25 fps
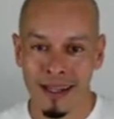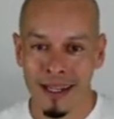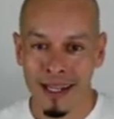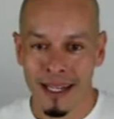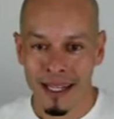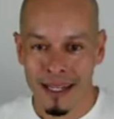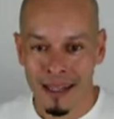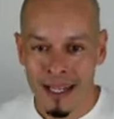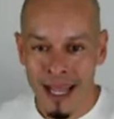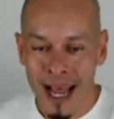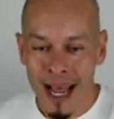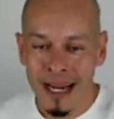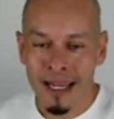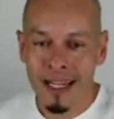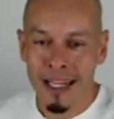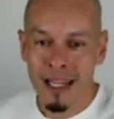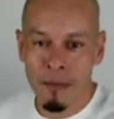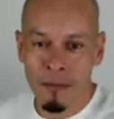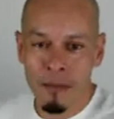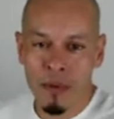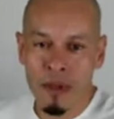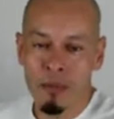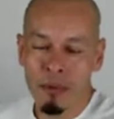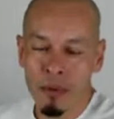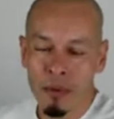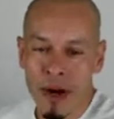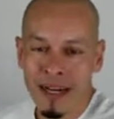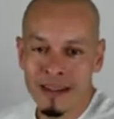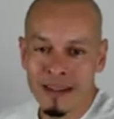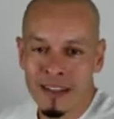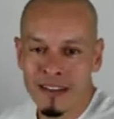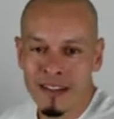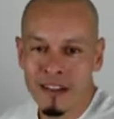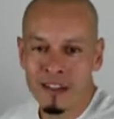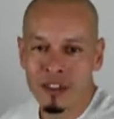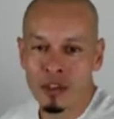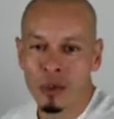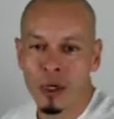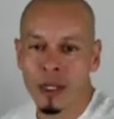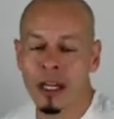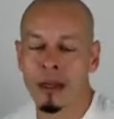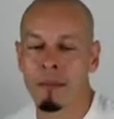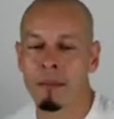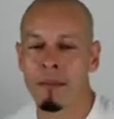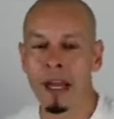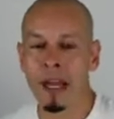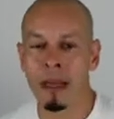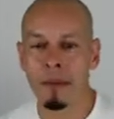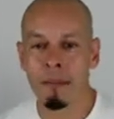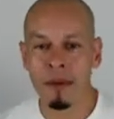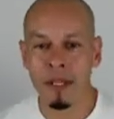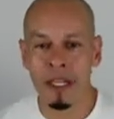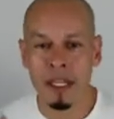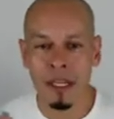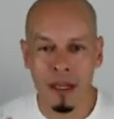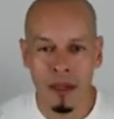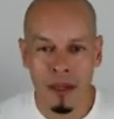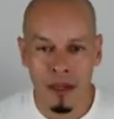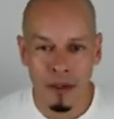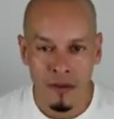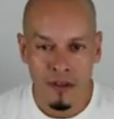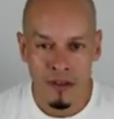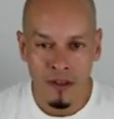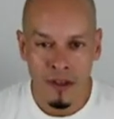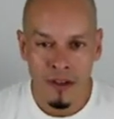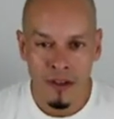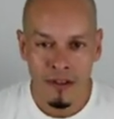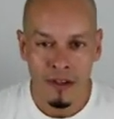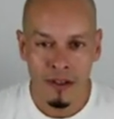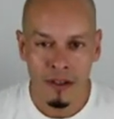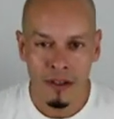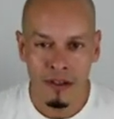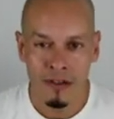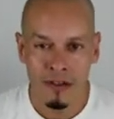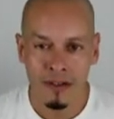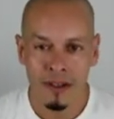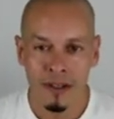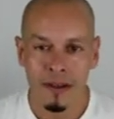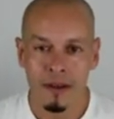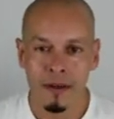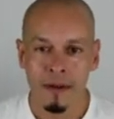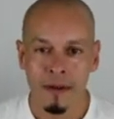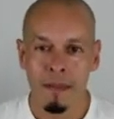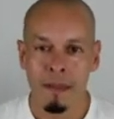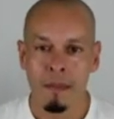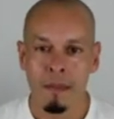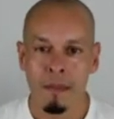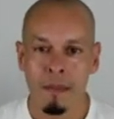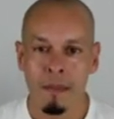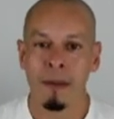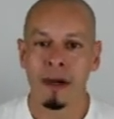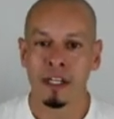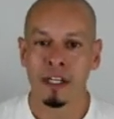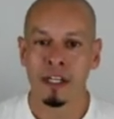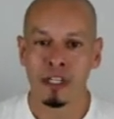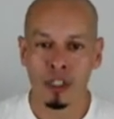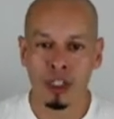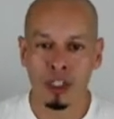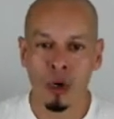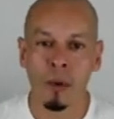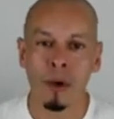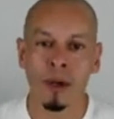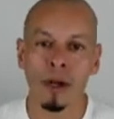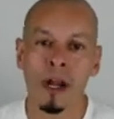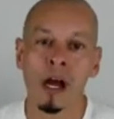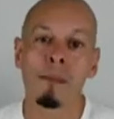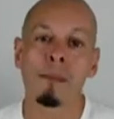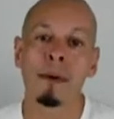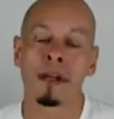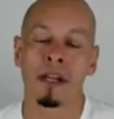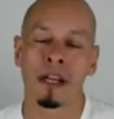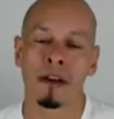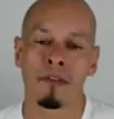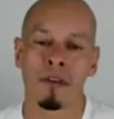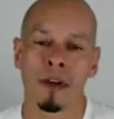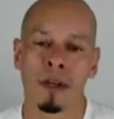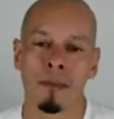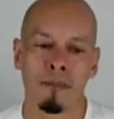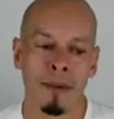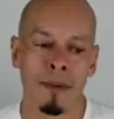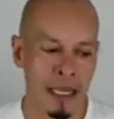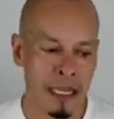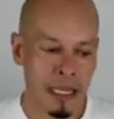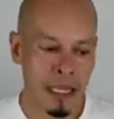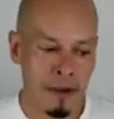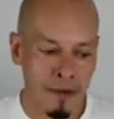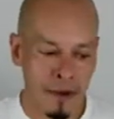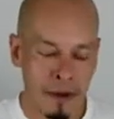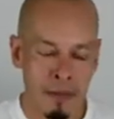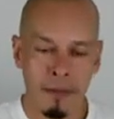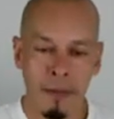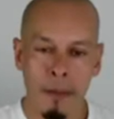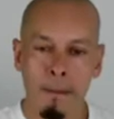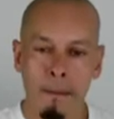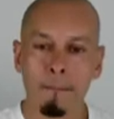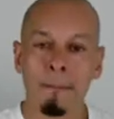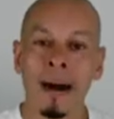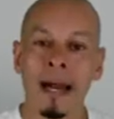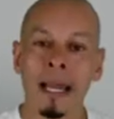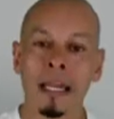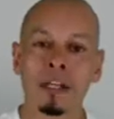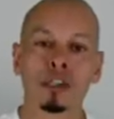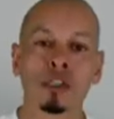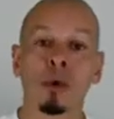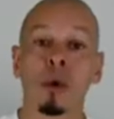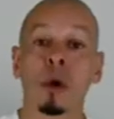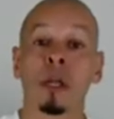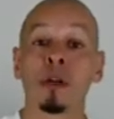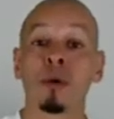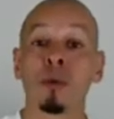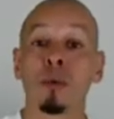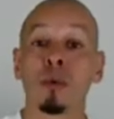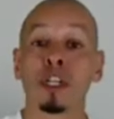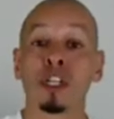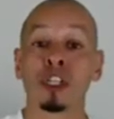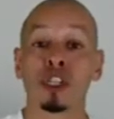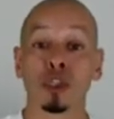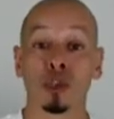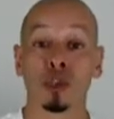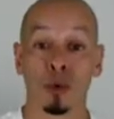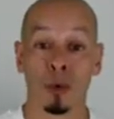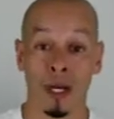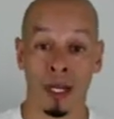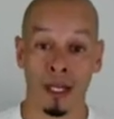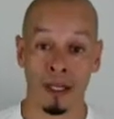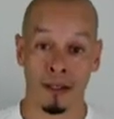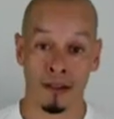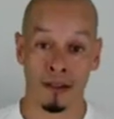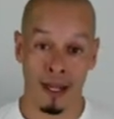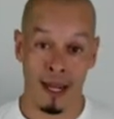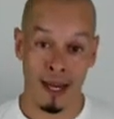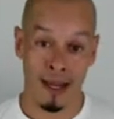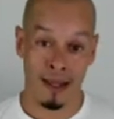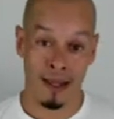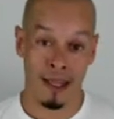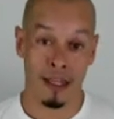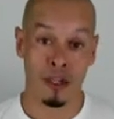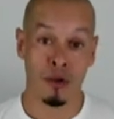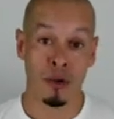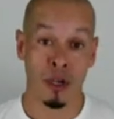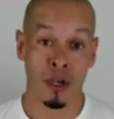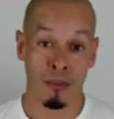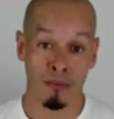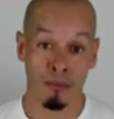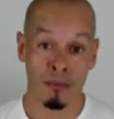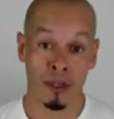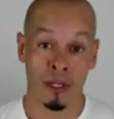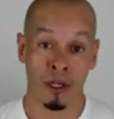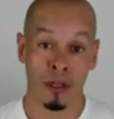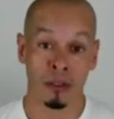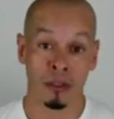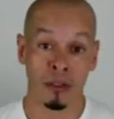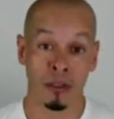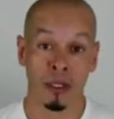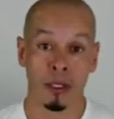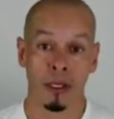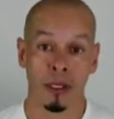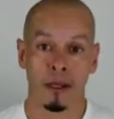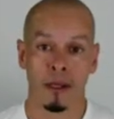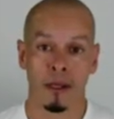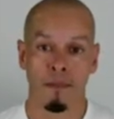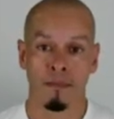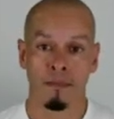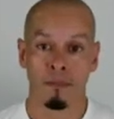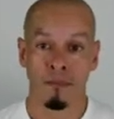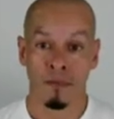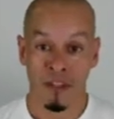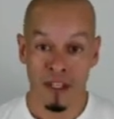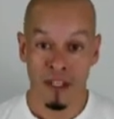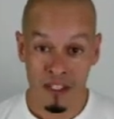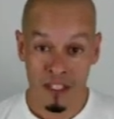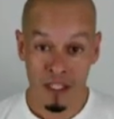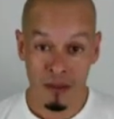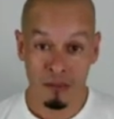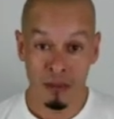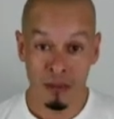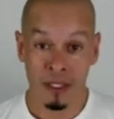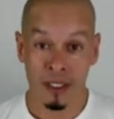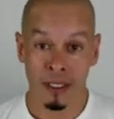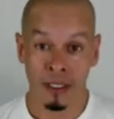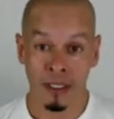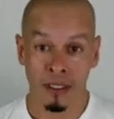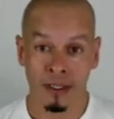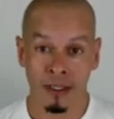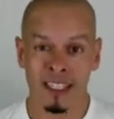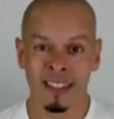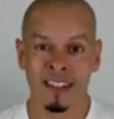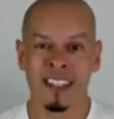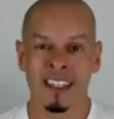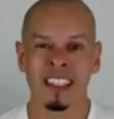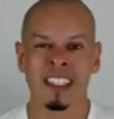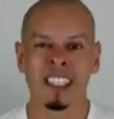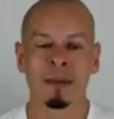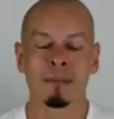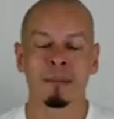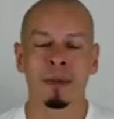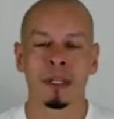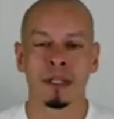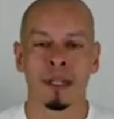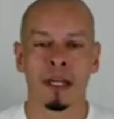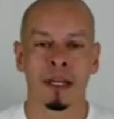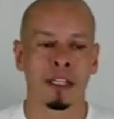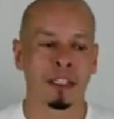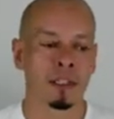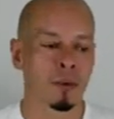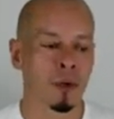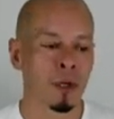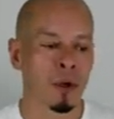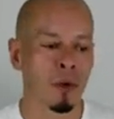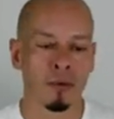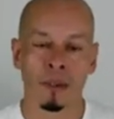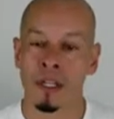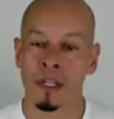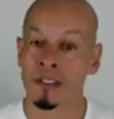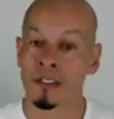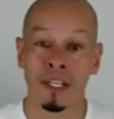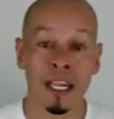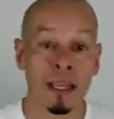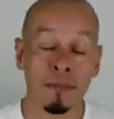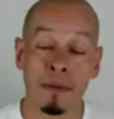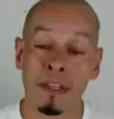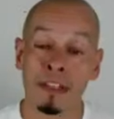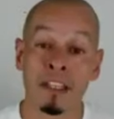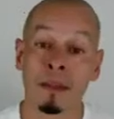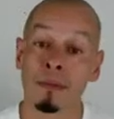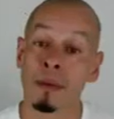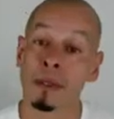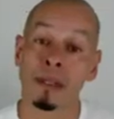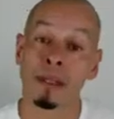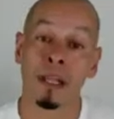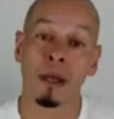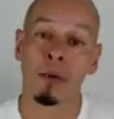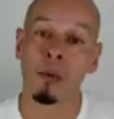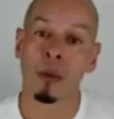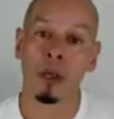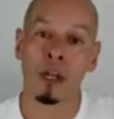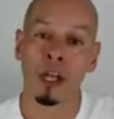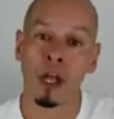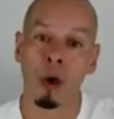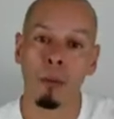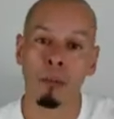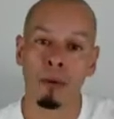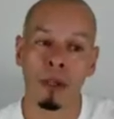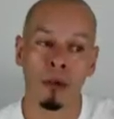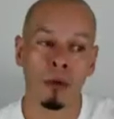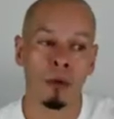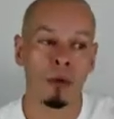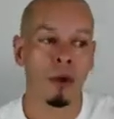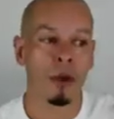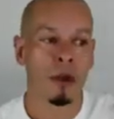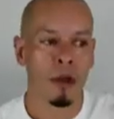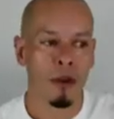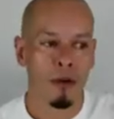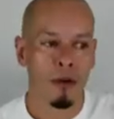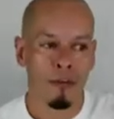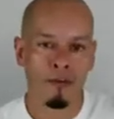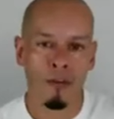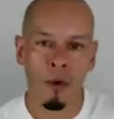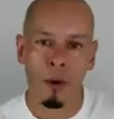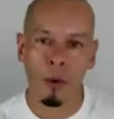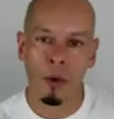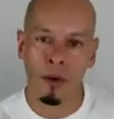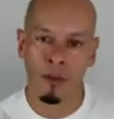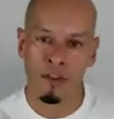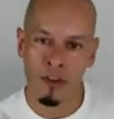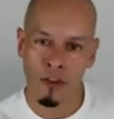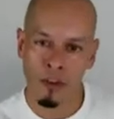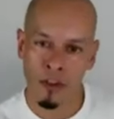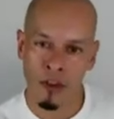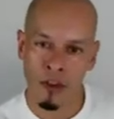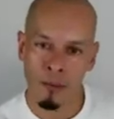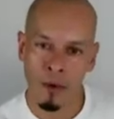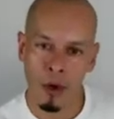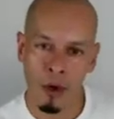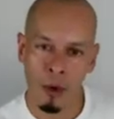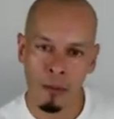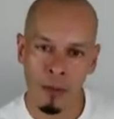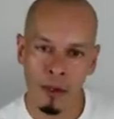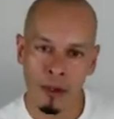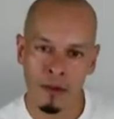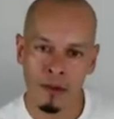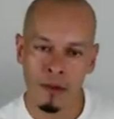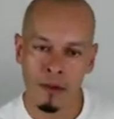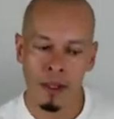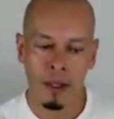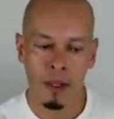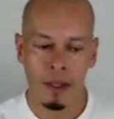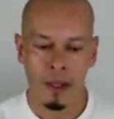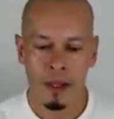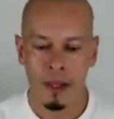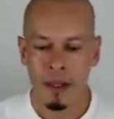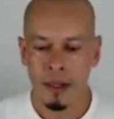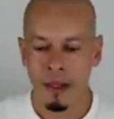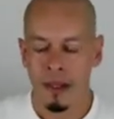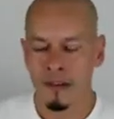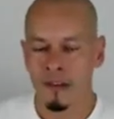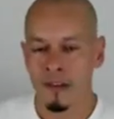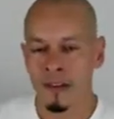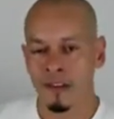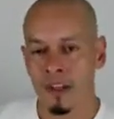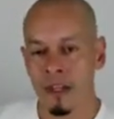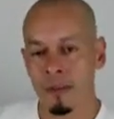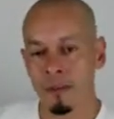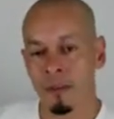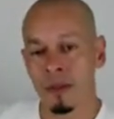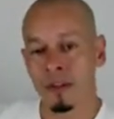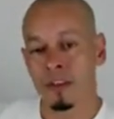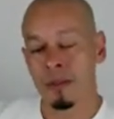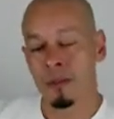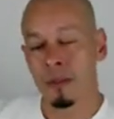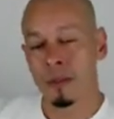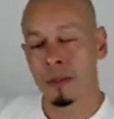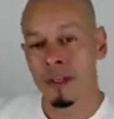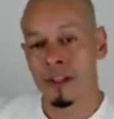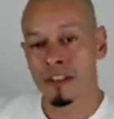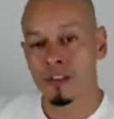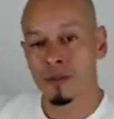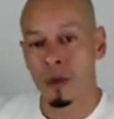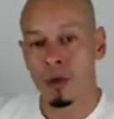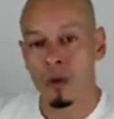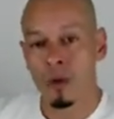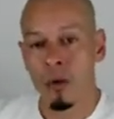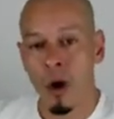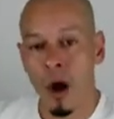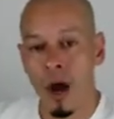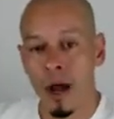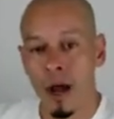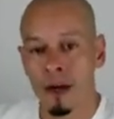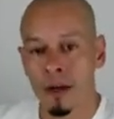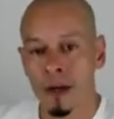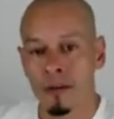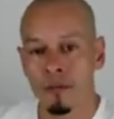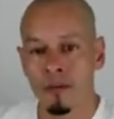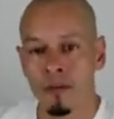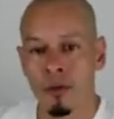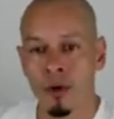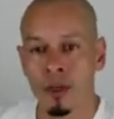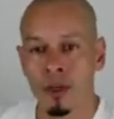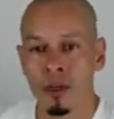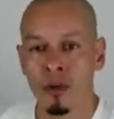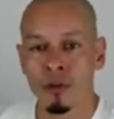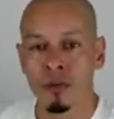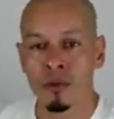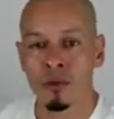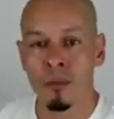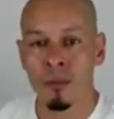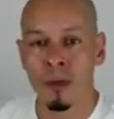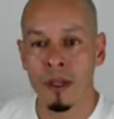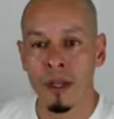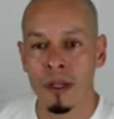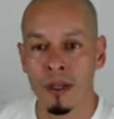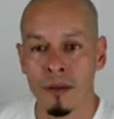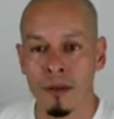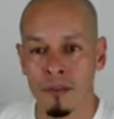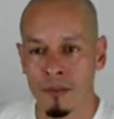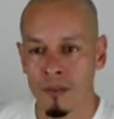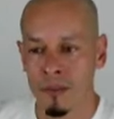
That can be practice and training by being consistent, by showing up on even by showing restraint. I think you can build discipline. The discipline that is the same discipline that will help you focus on the moment is the same discipline that's required for you to be,